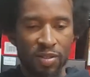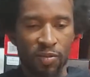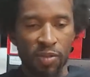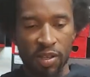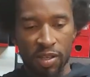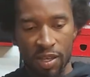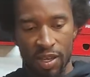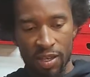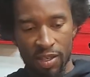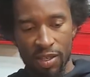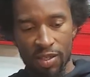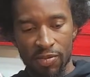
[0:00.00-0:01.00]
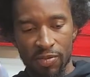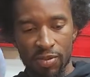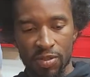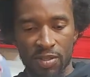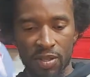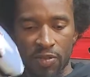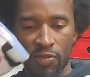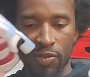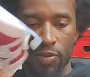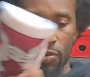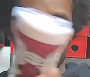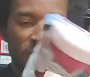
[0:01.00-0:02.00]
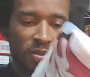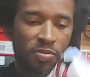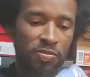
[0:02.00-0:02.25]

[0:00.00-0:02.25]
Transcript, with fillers: And you can get stuff you want.